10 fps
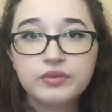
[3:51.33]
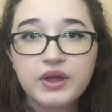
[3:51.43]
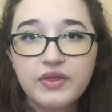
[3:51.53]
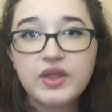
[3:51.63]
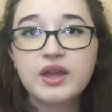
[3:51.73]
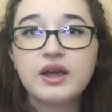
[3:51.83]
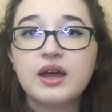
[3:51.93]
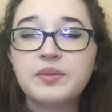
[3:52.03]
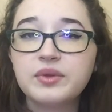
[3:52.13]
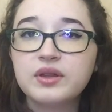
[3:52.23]
And then
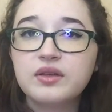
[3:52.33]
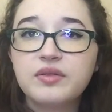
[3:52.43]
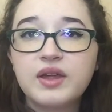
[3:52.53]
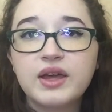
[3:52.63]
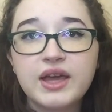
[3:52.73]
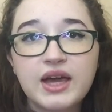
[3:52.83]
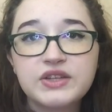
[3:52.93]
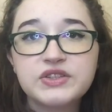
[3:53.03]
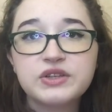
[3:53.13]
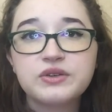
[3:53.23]
I believe that
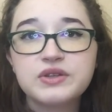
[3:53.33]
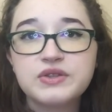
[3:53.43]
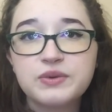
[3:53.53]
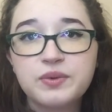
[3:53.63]
Cassio is the